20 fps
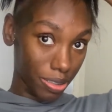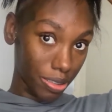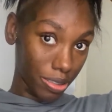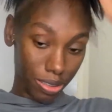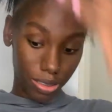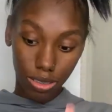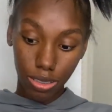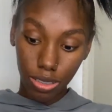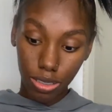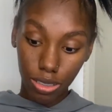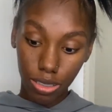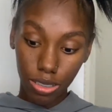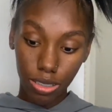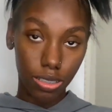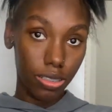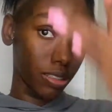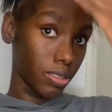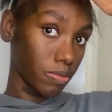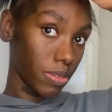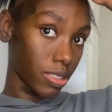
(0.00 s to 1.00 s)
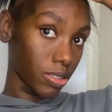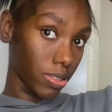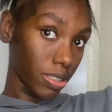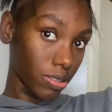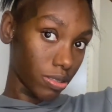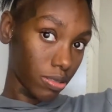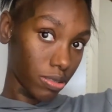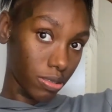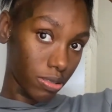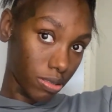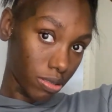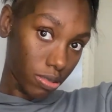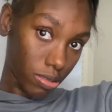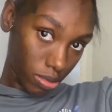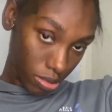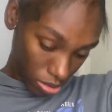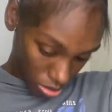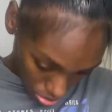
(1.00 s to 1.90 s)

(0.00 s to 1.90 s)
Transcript: head. Just kind of secure